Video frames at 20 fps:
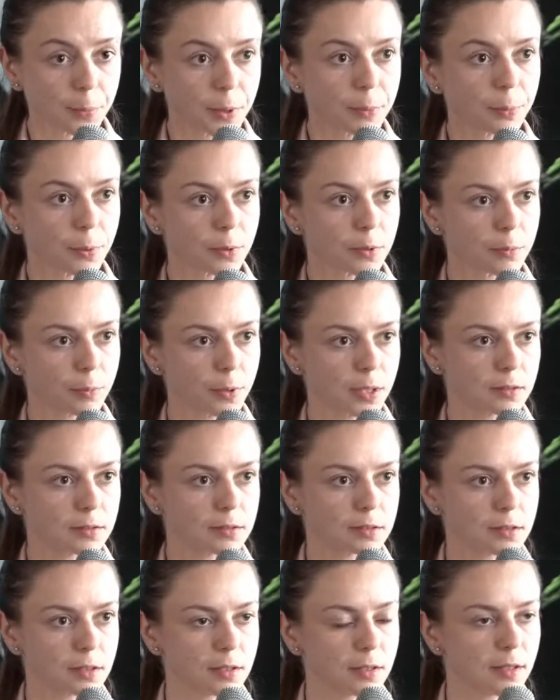people,
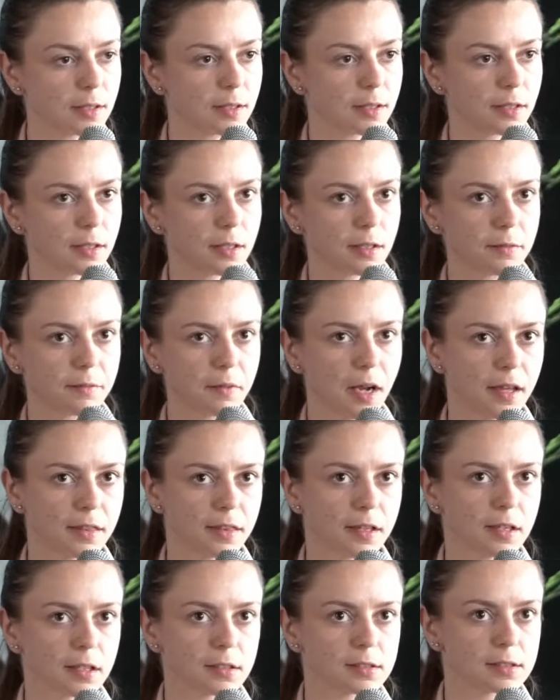but I
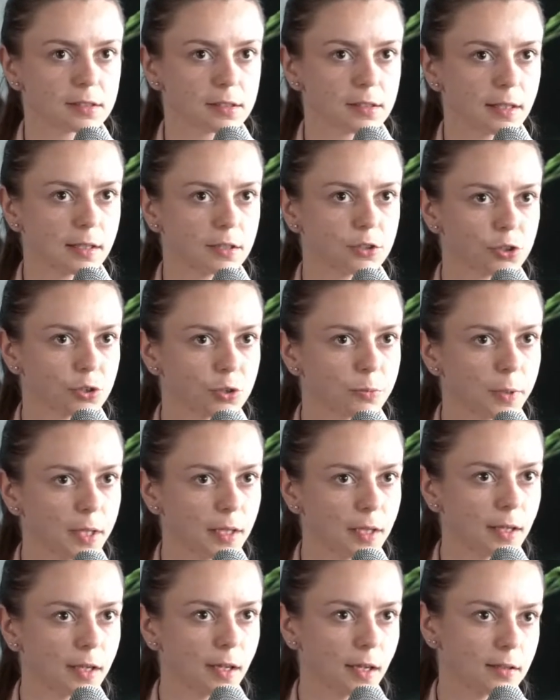think it's should
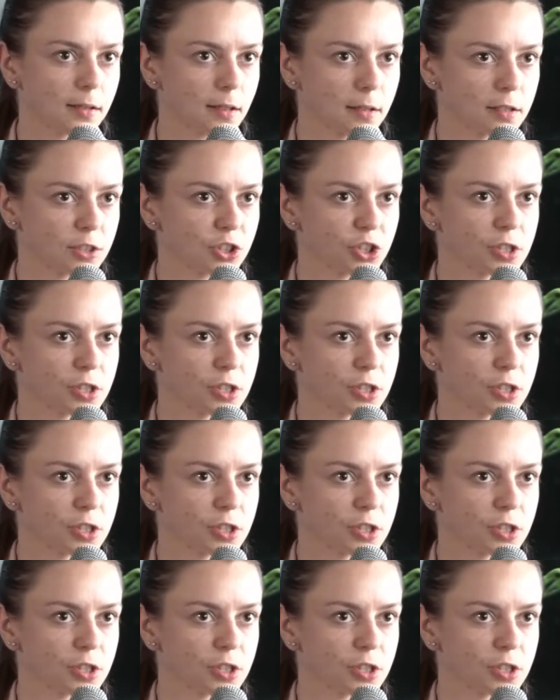be at the